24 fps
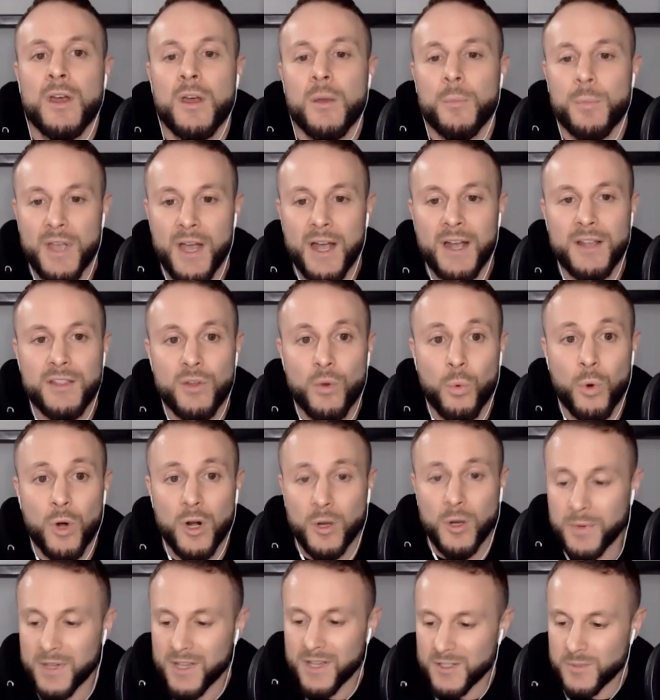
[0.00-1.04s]
behind the
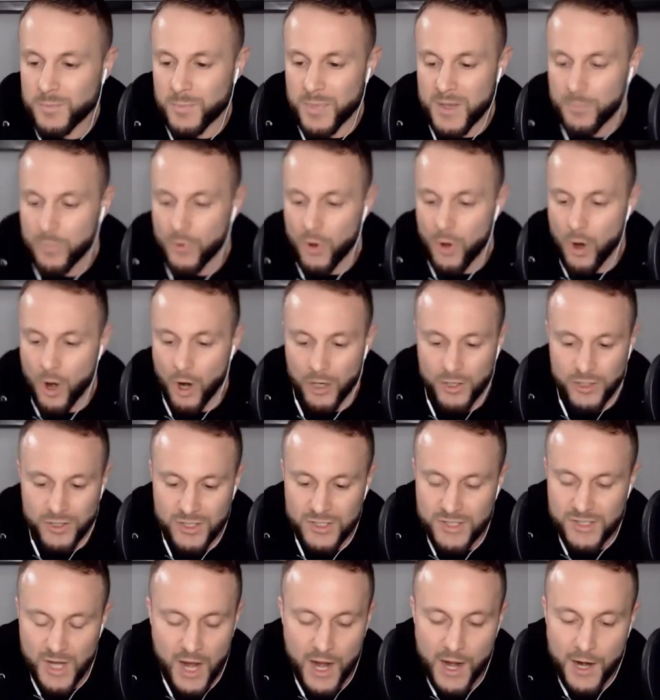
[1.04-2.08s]
work, because people aren't
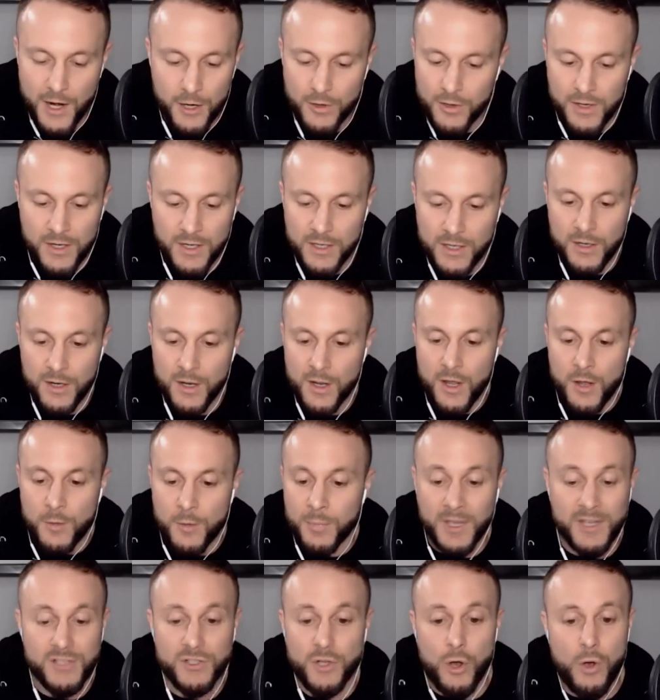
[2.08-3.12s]
just hiring
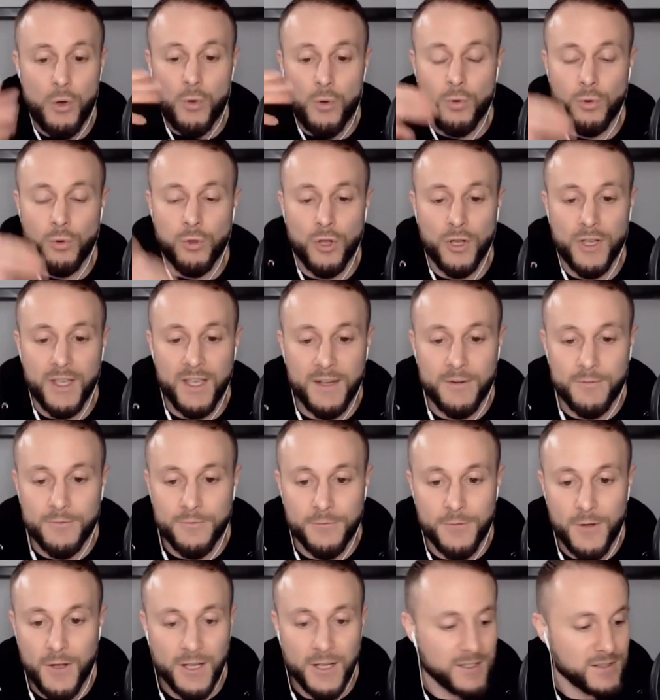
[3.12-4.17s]
because, oh, look at
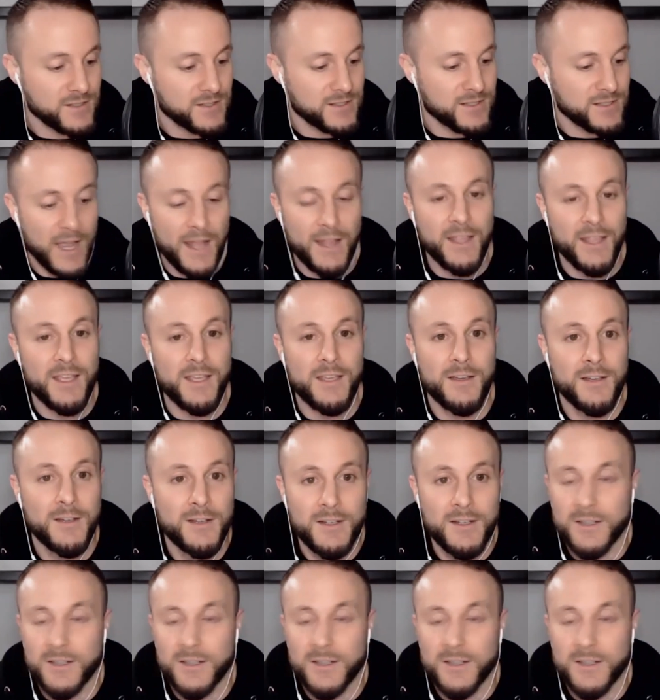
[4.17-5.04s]
fucking Sally